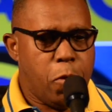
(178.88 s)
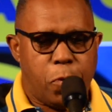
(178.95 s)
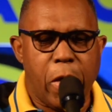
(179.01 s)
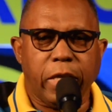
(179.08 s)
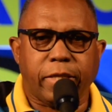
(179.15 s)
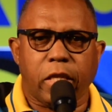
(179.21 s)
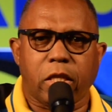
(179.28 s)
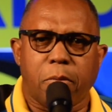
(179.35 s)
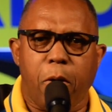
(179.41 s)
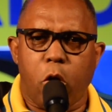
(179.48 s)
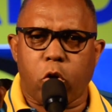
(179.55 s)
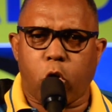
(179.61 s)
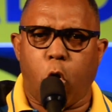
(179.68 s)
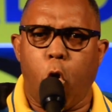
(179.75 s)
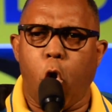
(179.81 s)
This is
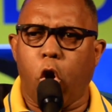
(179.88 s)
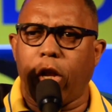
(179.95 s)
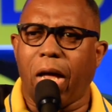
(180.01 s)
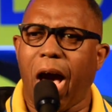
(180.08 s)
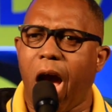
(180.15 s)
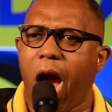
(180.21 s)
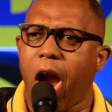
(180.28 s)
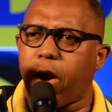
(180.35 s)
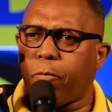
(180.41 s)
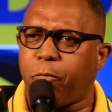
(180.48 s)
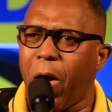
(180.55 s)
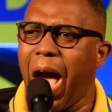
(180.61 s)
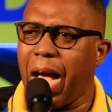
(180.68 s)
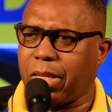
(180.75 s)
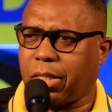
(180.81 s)
about cold, hard
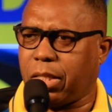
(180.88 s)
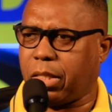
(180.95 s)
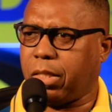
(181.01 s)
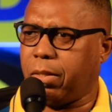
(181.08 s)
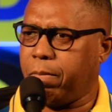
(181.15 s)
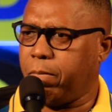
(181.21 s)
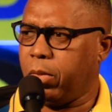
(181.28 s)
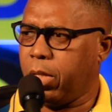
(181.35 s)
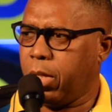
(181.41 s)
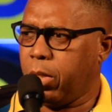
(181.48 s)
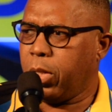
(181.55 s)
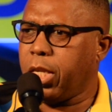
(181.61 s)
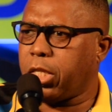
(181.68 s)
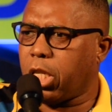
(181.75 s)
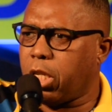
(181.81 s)
facts.
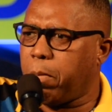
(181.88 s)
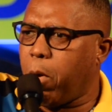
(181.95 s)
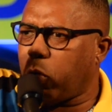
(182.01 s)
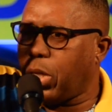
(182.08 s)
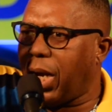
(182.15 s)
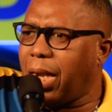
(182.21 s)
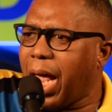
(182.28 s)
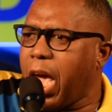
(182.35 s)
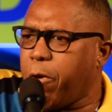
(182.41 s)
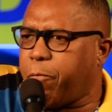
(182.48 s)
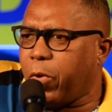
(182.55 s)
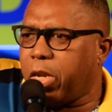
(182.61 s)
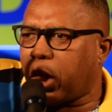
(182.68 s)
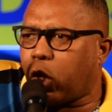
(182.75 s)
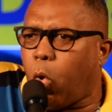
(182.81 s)
This is about the
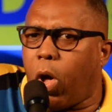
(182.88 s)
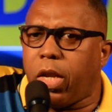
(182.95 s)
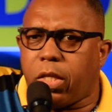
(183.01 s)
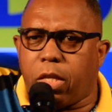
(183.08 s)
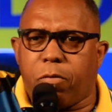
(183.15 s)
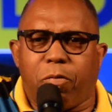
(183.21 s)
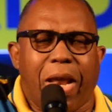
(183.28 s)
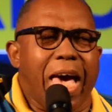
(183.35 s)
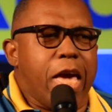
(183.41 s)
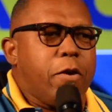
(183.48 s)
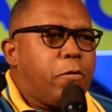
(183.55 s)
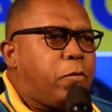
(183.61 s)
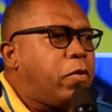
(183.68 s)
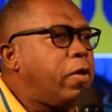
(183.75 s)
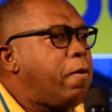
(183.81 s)
life and the quality of
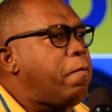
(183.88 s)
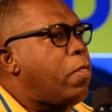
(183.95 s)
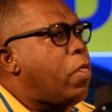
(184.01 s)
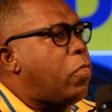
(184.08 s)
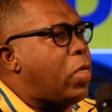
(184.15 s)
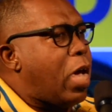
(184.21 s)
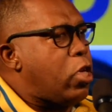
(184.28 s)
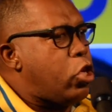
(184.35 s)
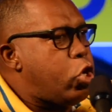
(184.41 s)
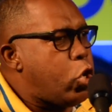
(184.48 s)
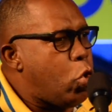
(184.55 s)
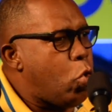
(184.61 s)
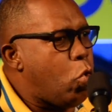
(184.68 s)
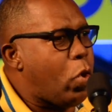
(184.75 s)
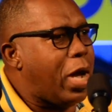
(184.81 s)
life that
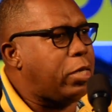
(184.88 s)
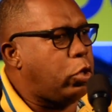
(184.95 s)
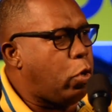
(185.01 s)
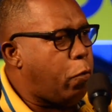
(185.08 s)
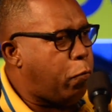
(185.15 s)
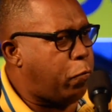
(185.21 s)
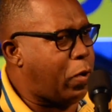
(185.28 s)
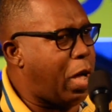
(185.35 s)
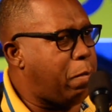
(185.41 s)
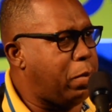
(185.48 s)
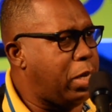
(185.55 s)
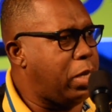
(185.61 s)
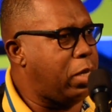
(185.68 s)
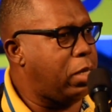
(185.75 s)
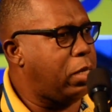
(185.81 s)
you and your
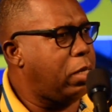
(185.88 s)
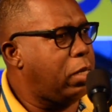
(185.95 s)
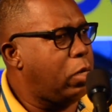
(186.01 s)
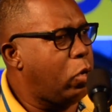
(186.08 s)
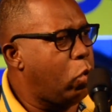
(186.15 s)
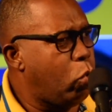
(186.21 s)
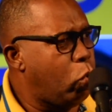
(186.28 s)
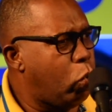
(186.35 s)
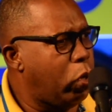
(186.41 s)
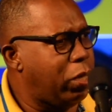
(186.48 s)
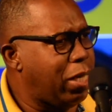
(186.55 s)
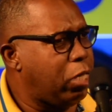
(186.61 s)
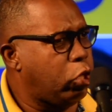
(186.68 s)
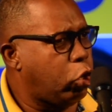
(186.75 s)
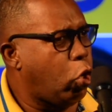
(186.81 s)
family
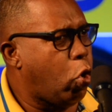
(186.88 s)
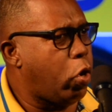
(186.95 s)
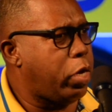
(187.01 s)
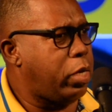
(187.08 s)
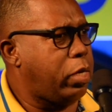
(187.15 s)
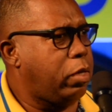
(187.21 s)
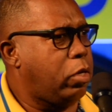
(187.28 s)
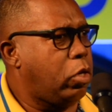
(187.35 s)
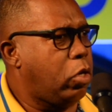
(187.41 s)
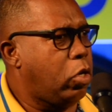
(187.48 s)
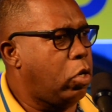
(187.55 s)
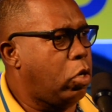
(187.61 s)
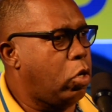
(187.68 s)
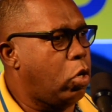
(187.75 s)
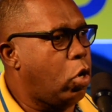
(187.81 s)
will enjoy
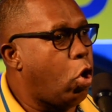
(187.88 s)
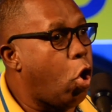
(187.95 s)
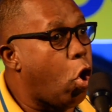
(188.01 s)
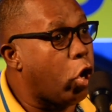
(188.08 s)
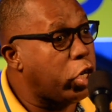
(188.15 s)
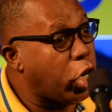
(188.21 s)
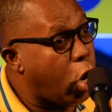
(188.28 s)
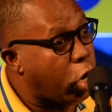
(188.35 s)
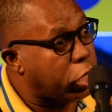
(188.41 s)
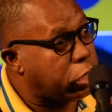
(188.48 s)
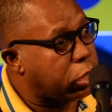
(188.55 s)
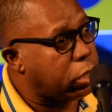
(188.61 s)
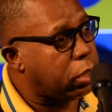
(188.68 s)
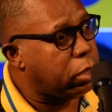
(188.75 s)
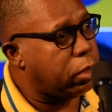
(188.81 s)
or
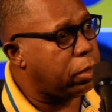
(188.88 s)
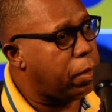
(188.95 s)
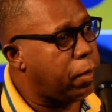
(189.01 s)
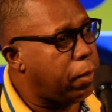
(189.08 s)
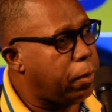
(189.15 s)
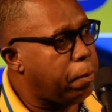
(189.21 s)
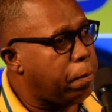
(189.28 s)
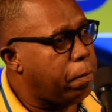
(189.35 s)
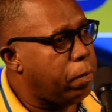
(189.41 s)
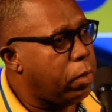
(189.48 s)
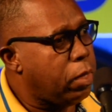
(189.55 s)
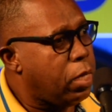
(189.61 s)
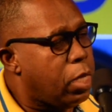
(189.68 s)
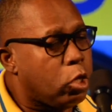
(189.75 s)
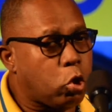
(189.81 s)
not.
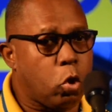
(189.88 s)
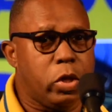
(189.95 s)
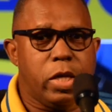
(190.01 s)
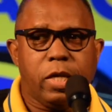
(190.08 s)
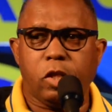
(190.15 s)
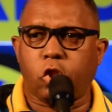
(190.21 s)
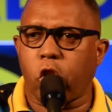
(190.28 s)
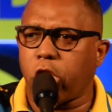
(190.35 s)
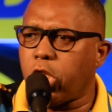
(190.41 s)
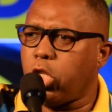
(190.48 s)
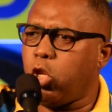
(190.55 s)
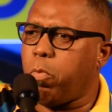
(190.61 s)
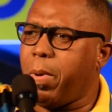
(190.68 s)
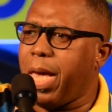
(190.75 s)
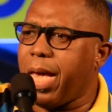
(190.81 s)
So the
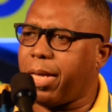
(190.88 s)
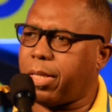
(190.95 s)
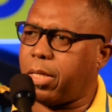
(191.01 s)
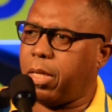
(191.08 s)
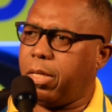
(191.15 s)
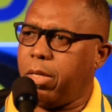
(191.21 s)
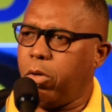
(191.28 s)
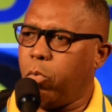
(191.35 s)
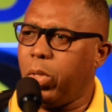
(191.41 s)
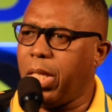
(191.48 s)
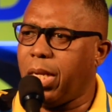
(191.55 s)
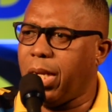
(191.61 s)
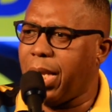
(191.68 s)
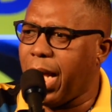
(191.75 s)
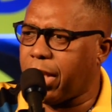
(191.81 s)
decision you make
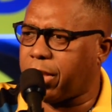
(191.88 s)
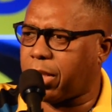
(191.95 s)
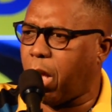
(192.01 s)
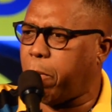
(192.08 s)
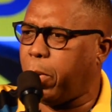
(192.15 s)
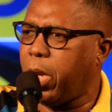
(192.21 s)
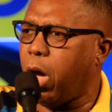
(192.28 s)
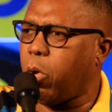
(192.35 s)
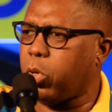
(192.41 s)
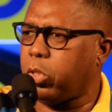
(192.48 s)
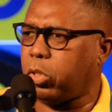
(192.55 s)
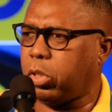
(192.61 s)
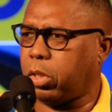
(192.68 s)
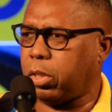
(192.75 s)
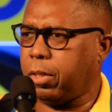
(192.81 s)
within the next couple
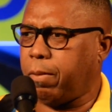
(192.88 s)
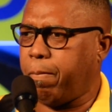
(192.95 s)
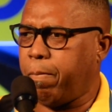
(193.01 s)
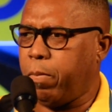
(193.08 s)
hours